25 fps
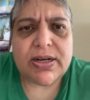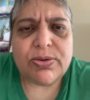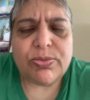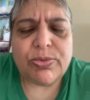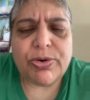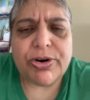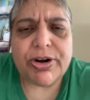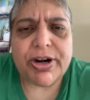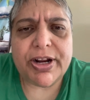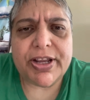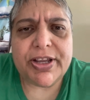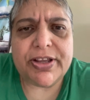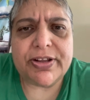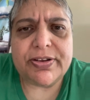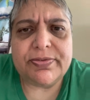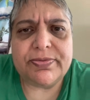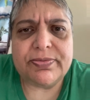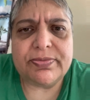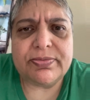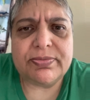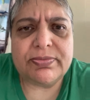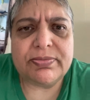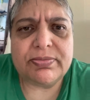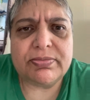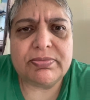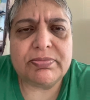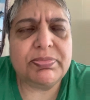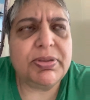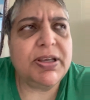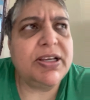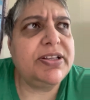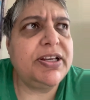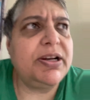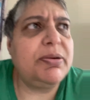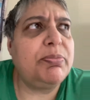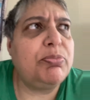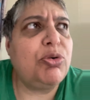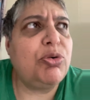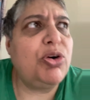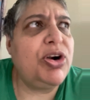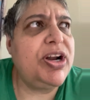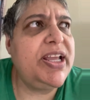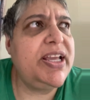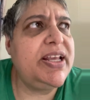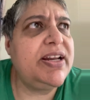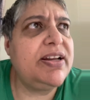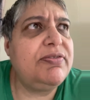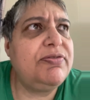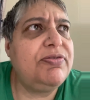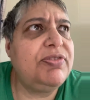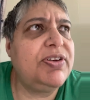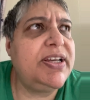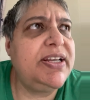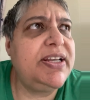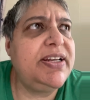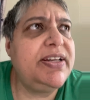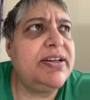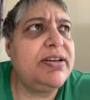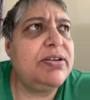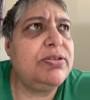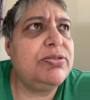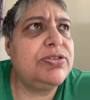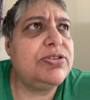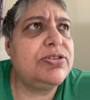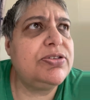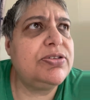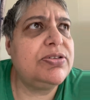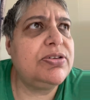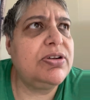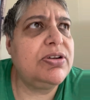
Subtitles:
where I could pick their brain and find out